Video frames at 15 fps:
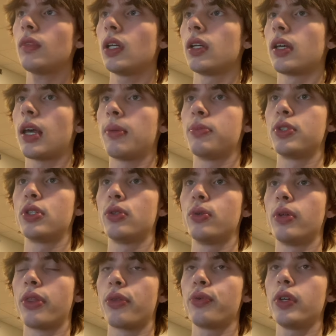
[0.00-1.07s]
Game 2
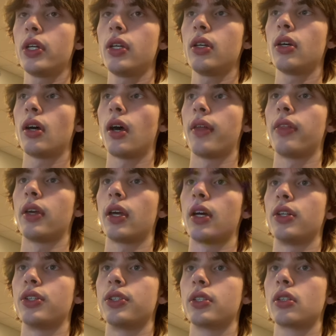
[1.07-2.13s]
and 3, I think I
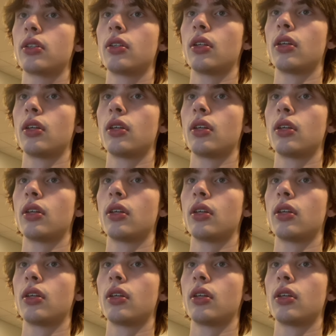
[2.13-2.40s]
just